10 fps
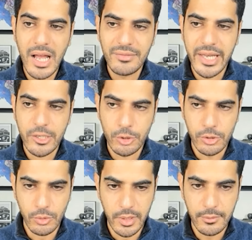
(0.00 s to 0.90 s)
have the cash
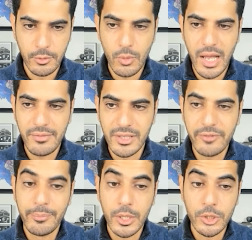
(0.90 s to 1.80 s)
to do it. You don't have
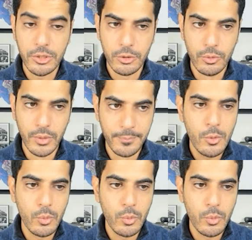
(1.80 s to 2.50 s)
enough budget to do it.